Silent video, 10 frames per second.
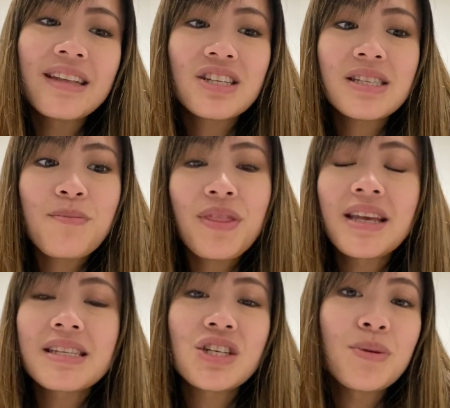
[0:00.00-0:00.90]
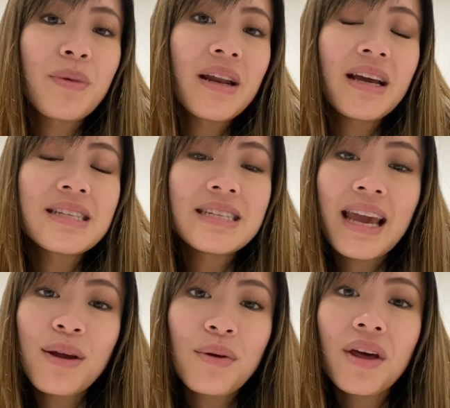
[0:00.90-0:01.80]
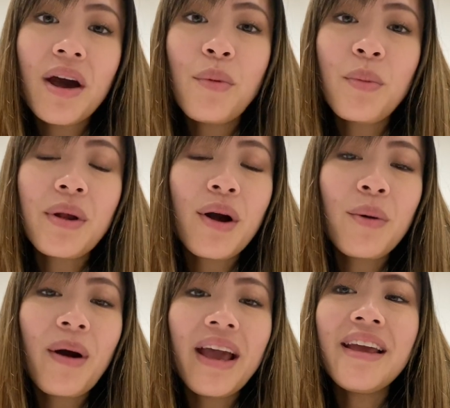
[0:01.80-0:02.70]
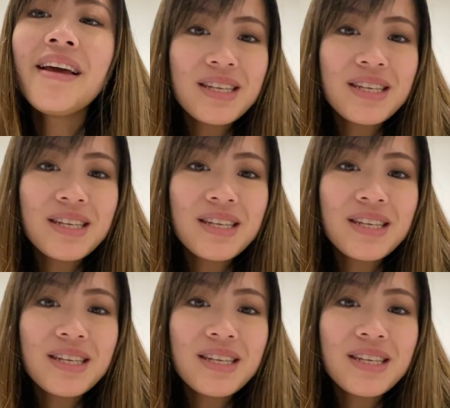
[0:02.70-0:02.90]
and just some things that she might like to take with her when we go away.